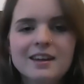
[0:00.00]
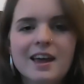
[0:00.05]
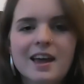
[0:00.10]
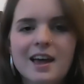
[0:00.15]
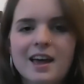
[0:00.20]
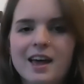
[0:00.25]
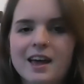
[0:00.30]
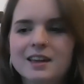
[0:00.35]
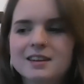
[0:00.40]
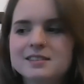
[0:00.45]

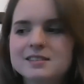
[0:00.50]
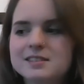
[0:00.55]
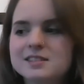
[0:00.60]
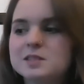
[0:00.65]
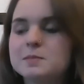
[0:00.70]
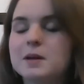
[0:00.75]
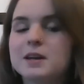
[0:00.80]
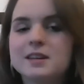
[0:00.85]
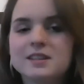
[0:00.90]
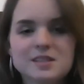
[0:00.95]
and
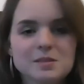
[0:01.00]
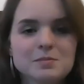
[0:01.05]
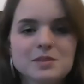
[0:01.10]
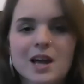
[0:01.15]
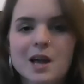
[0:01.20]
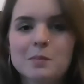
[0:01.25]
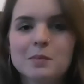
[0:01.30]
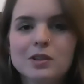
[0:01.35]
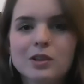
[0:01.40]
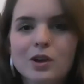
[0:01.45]
spending some
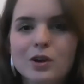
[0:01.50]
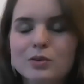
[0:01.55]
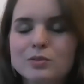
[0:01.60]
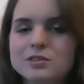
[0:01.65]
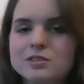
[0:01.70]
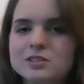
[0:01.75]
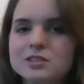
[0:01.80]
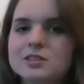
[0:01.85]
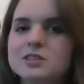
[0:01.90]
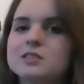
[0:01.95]
time alone
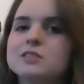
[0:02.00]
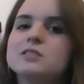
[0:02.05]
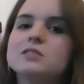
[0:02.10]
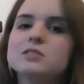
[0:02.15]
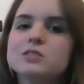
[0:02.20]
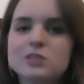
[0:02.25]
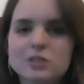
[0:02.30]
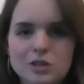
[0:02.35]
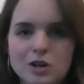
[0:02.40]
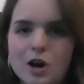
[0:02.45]
to
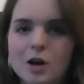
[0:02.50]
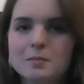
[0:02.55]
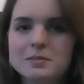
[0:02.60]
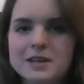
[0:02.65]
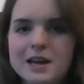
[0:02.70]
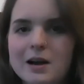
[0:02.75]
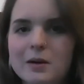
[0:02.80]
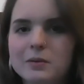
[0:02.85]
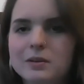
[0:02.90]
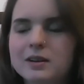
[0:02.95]
calm
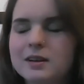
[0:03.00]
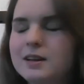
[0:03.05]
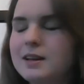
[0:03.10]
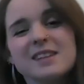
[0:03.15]
down.